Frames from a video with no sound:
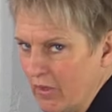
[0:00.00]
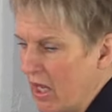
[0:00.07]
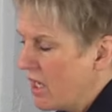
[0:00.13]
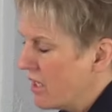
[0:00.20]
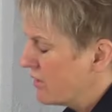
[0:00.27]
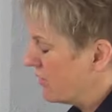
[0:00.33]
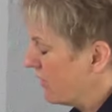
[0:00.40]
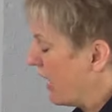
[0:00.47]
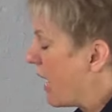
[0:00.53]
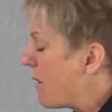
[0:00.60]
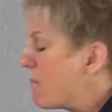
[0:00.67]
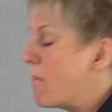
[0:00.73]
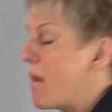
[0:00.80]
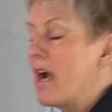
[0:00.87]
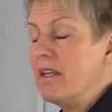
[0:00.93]
So that
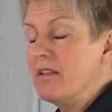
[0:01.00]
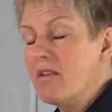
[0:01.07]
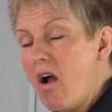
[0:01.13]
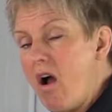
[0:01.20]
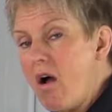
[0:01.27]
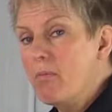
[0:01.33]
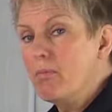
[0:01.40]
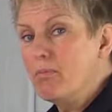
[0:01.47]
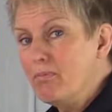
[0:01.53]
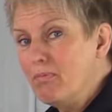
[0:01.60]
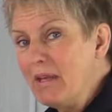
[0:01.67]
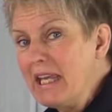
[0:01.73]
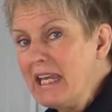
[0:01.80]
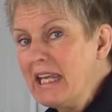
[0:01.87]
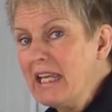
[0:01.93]
might not
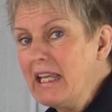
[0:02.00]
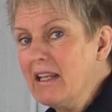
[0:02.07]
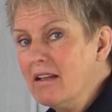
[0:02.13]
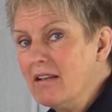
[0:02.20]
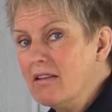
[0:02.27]
be